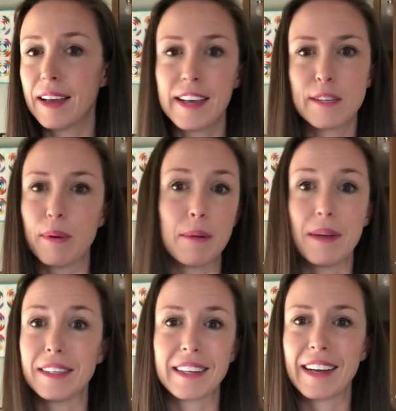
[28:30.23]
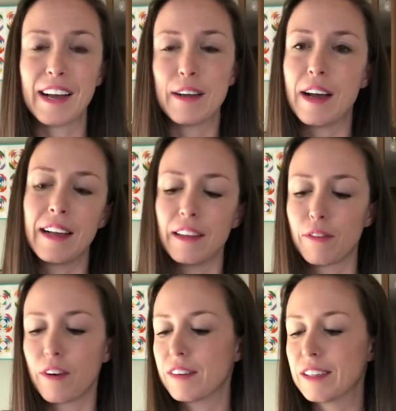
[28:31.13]
it's been amazing. I, I
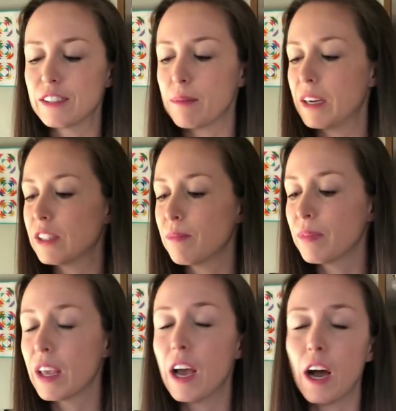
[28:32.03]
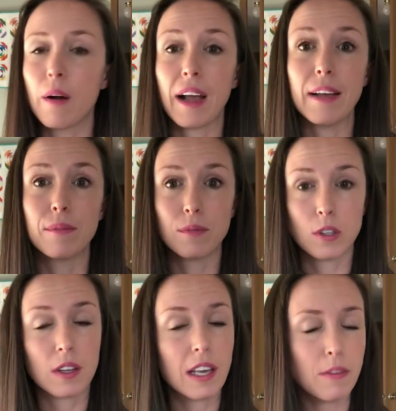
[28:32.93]
love gardening so much. Okay,
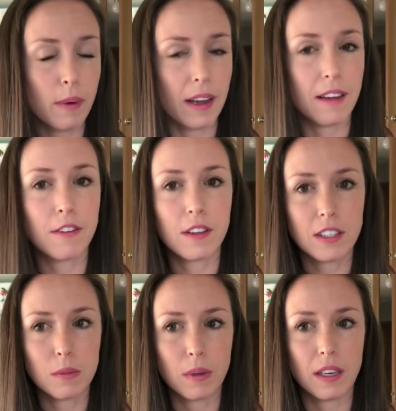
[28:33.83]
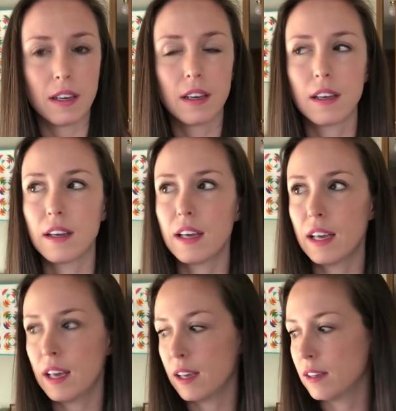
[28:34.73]
so the giveaway for this week
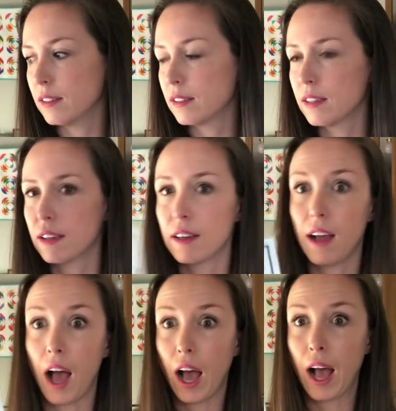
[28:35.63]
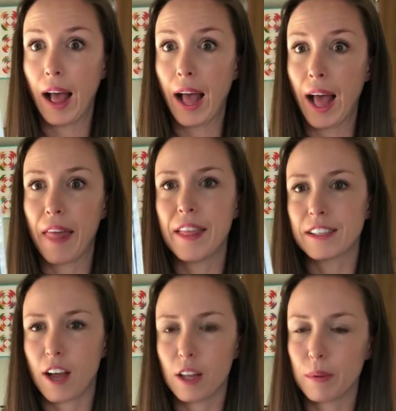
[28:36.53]
is
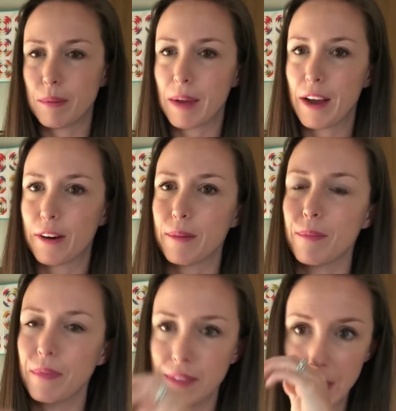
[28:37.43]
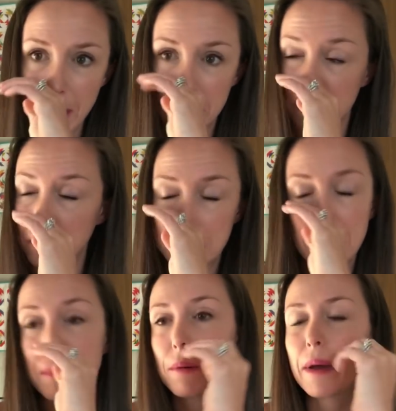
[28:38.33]
this Halloween pattern. Now, if you
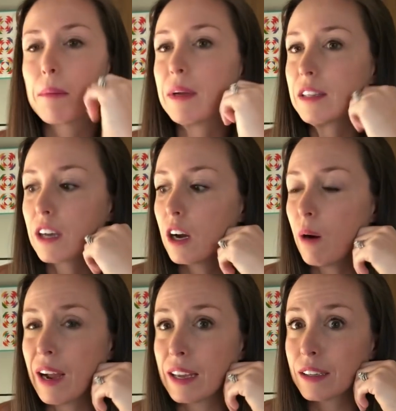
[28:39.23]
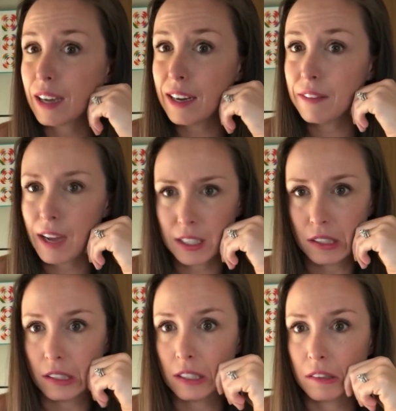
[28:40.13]
remember about a month ago, I kind of
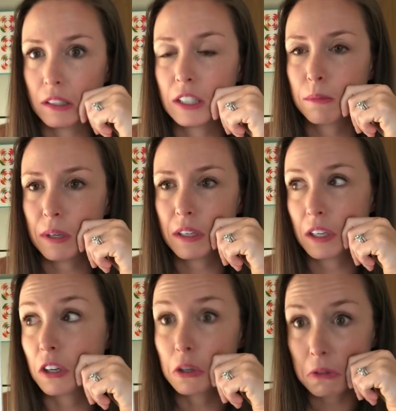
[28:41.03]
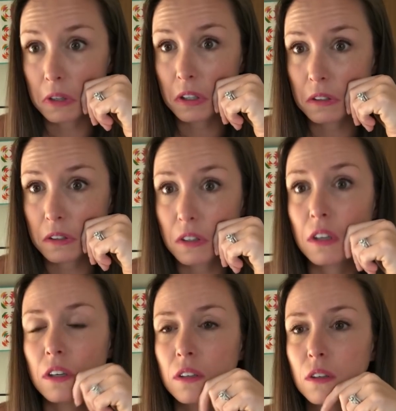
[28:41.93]
accidentally spent like $100
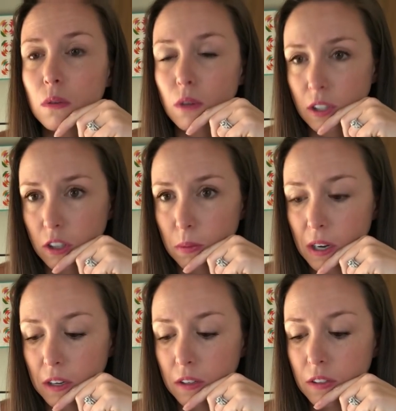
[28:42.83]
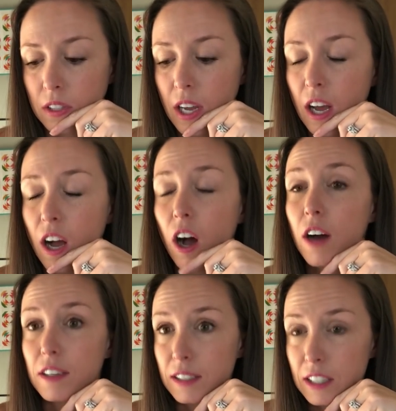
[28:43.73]
on cross stitch patterns
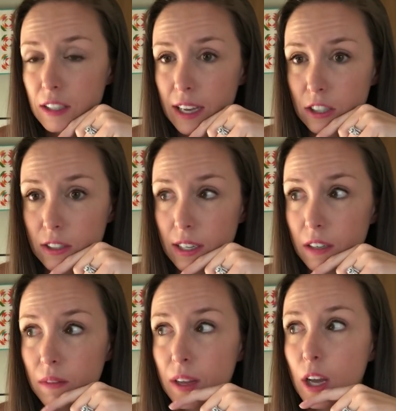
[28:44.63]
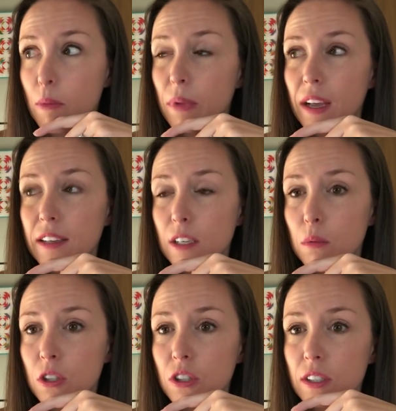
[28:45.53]
on a D-stash sale because it
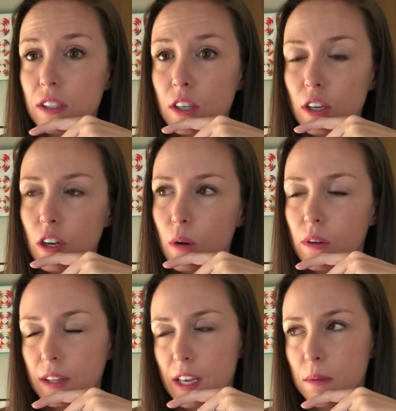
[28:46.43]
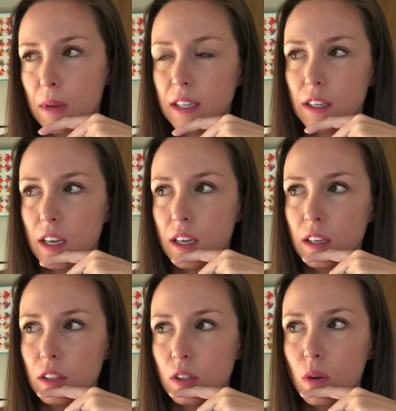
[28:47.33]
was just, you know, playing by
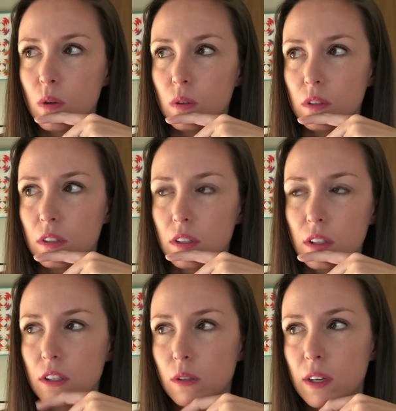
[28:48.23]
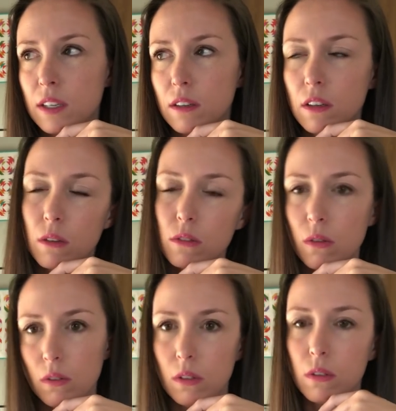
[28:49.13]
saying sold. So I you know,
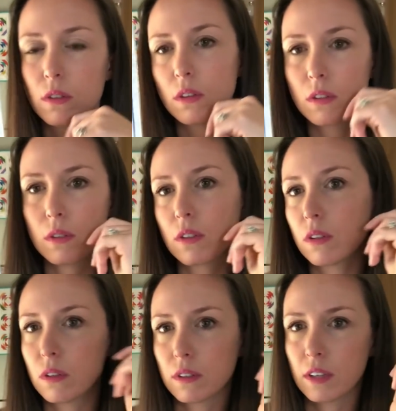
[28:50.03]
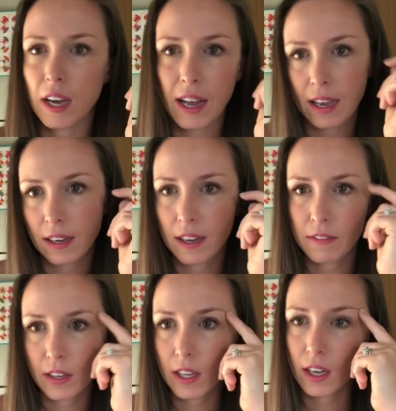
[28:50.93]
sold, sold, sold, sold, sold, not adding
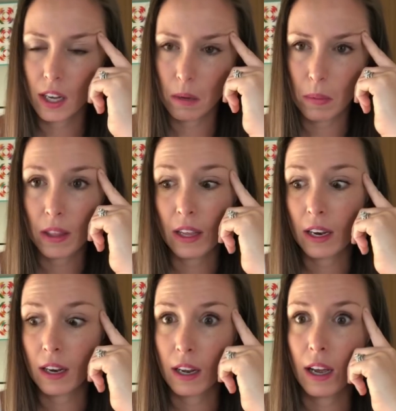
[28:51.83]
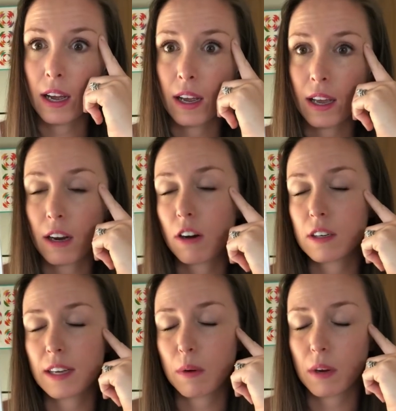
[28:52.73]
everything up. And then I had a
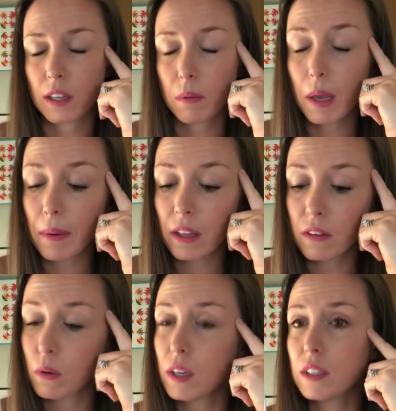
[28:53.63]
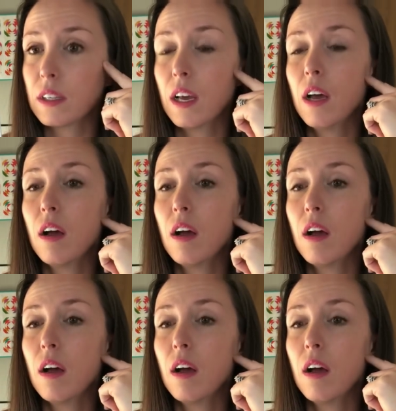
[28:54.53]
heart attack when I got the PayPal invoice.